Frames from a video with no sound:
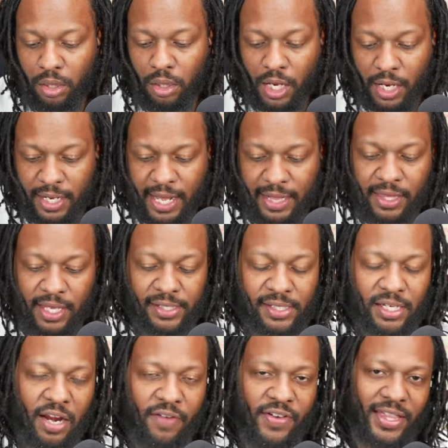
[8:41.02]
looking at
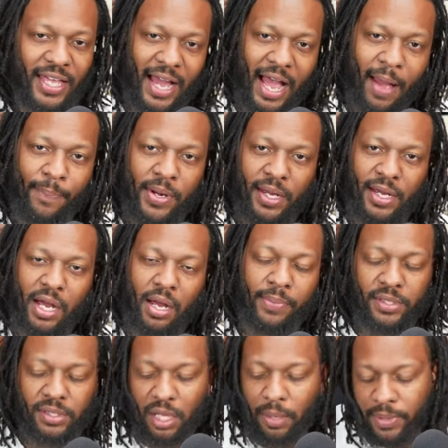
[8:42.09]
this and everything, hop in the
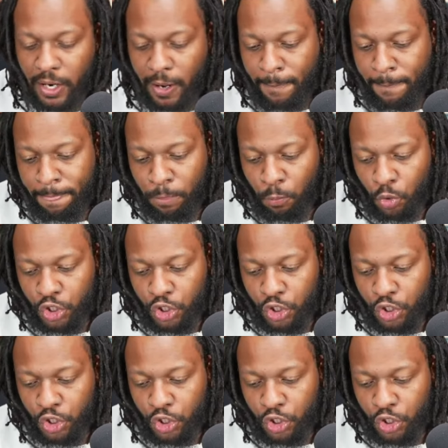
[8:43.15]
comments. Let me know.